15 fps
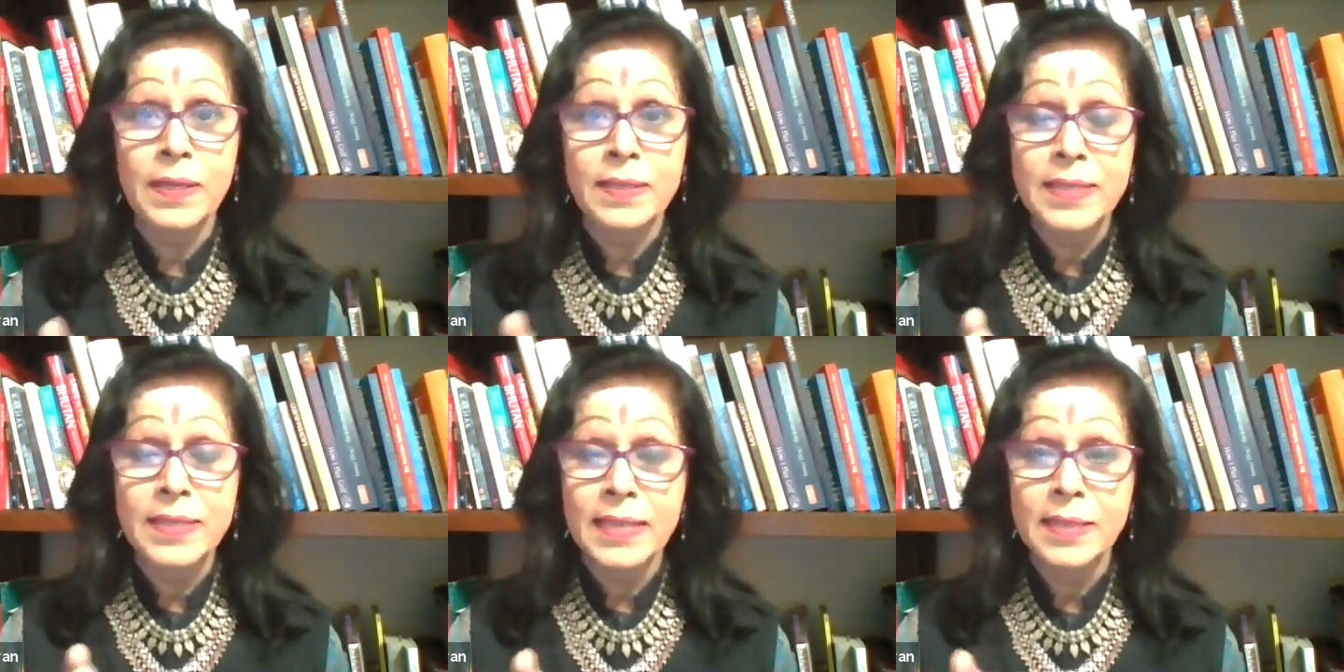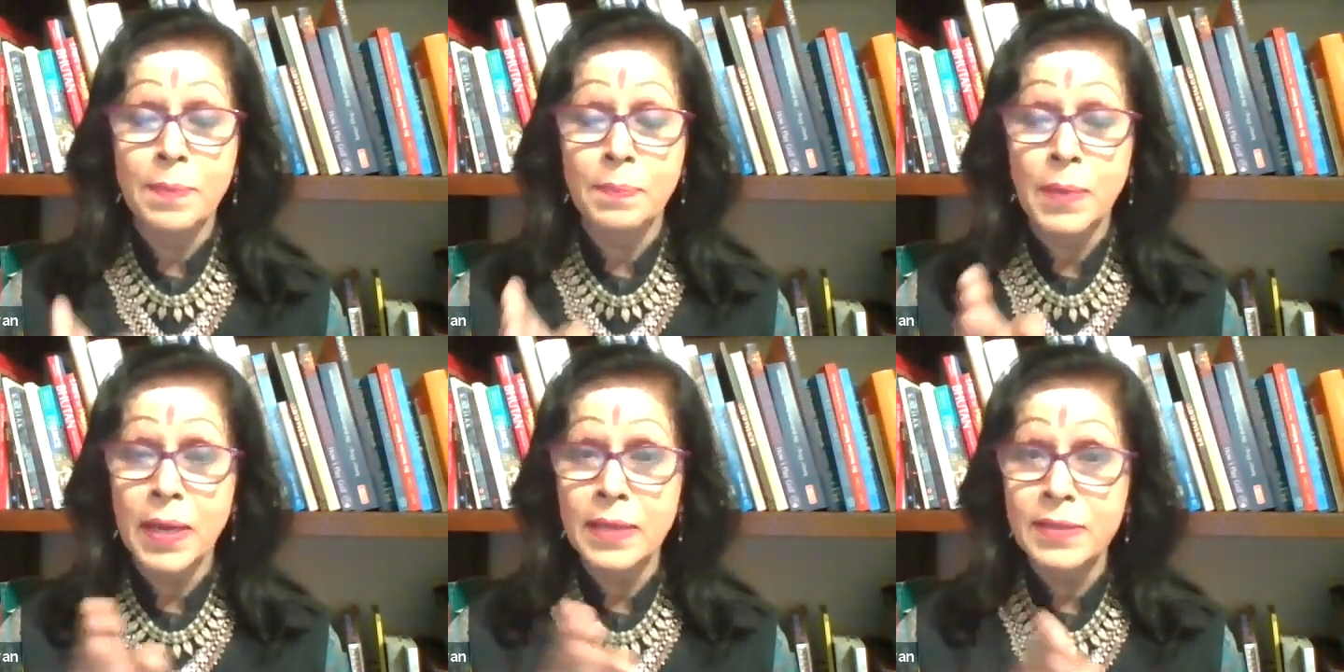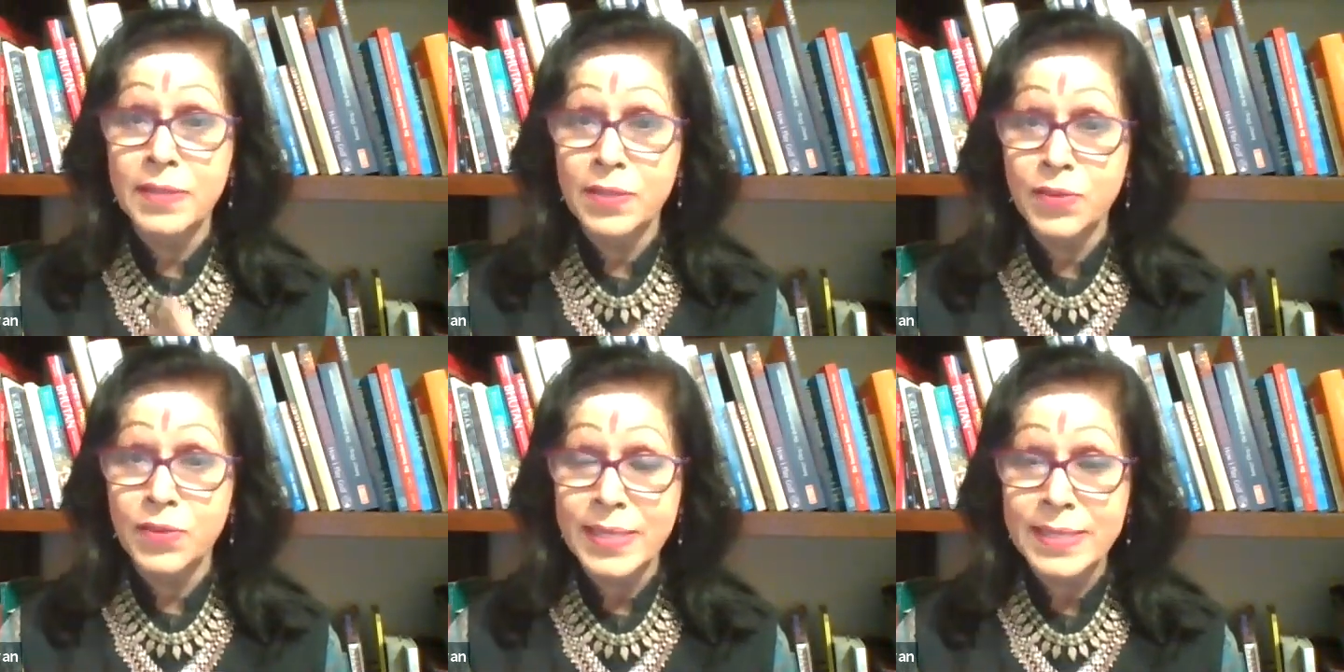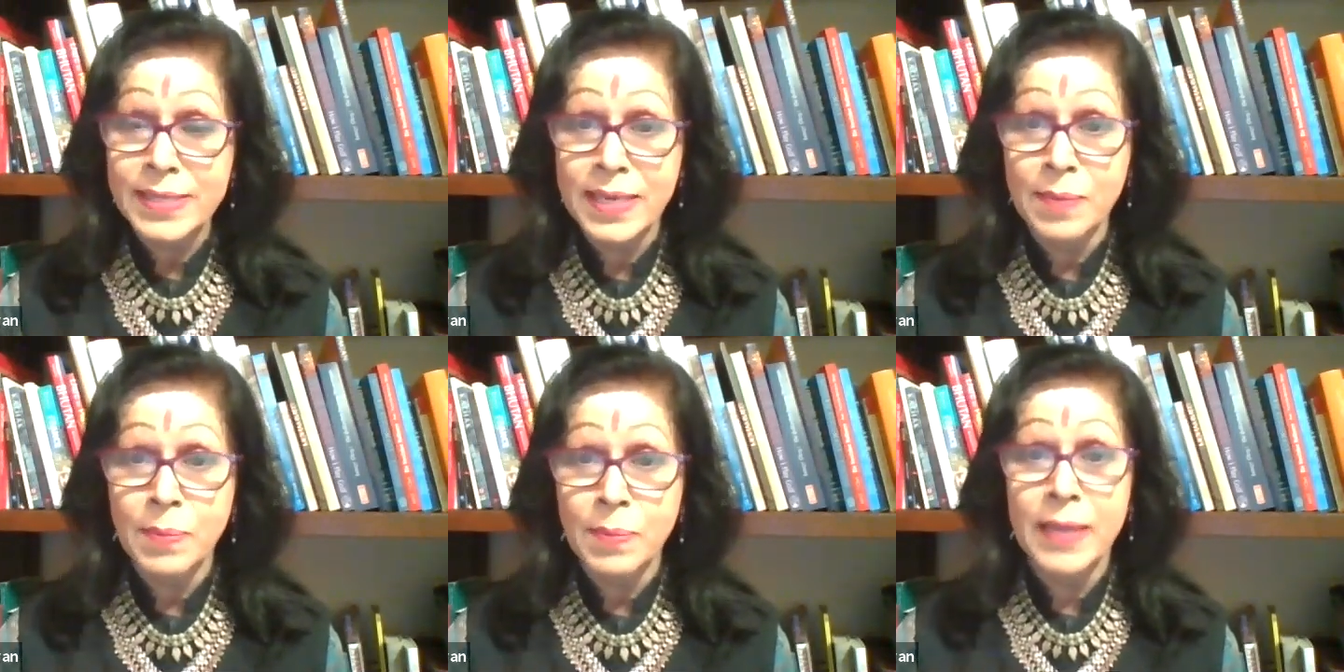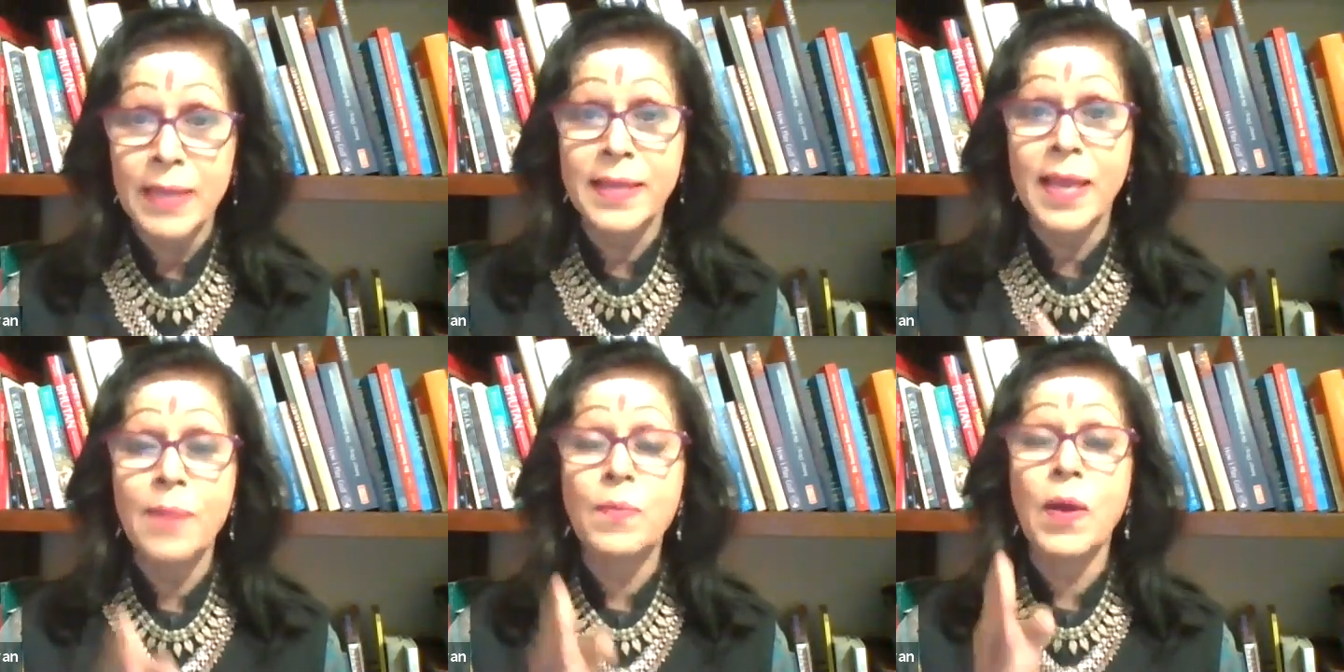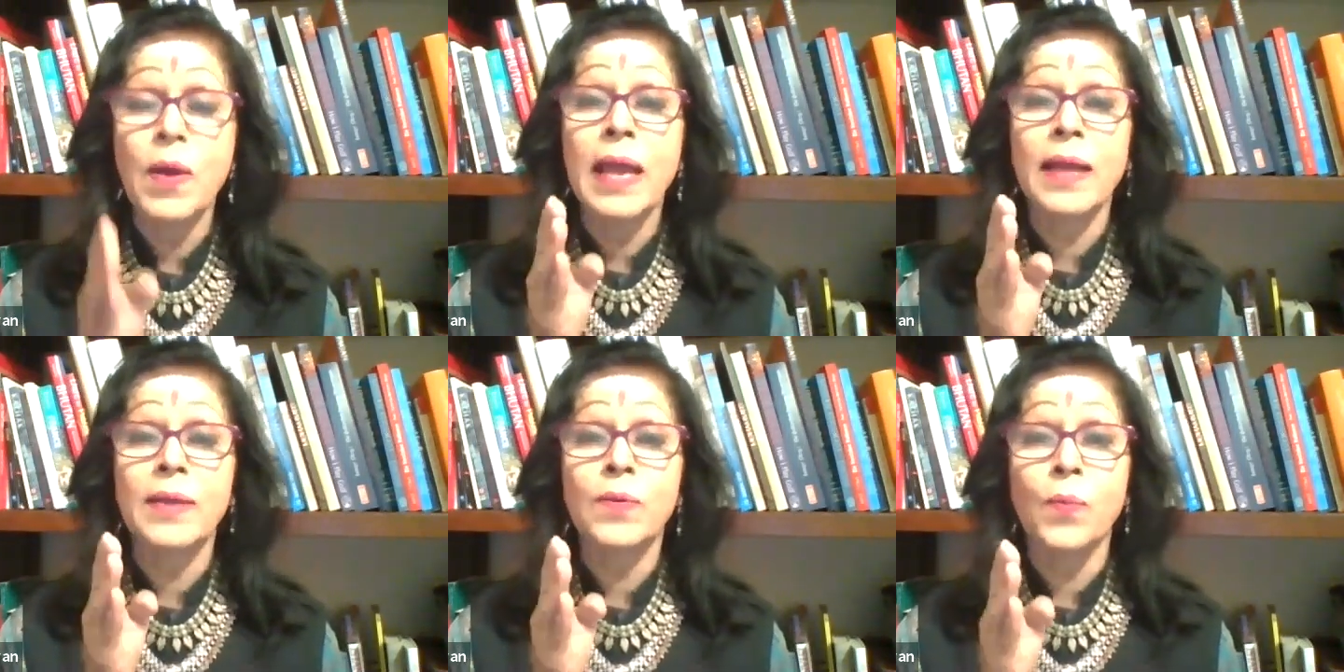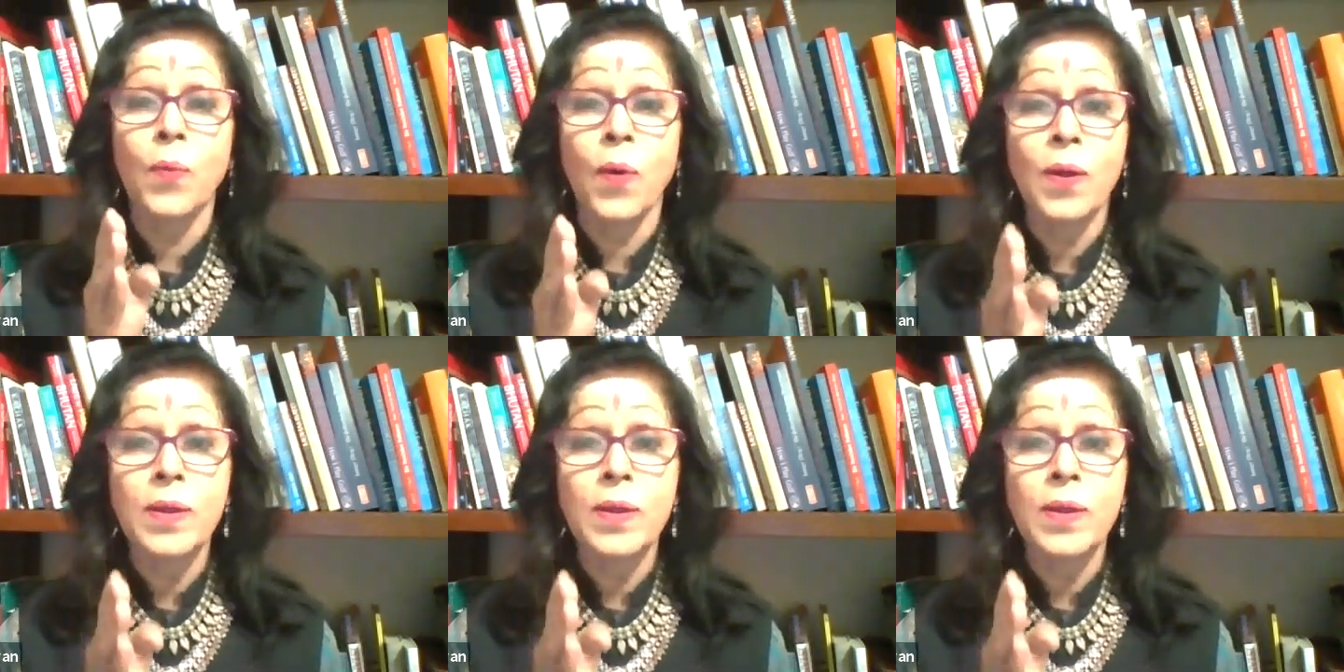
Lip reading: take the path suggested by them, and